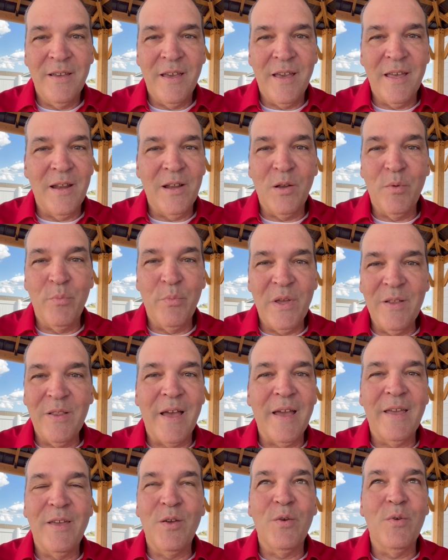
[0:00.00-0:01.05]
And it'll be
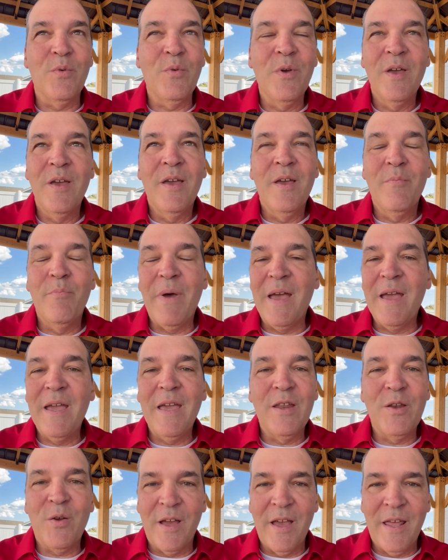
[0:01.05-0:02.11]
like you
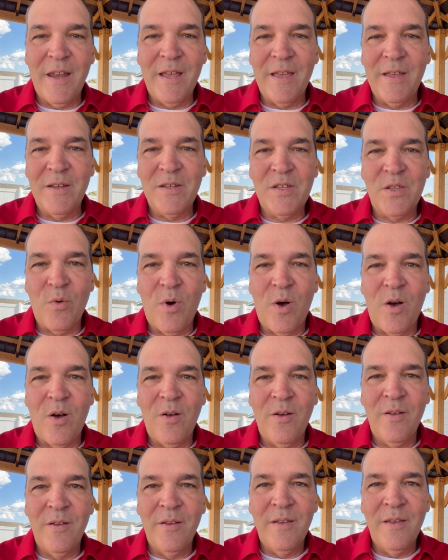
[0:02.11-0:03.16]
banging your head against the wall.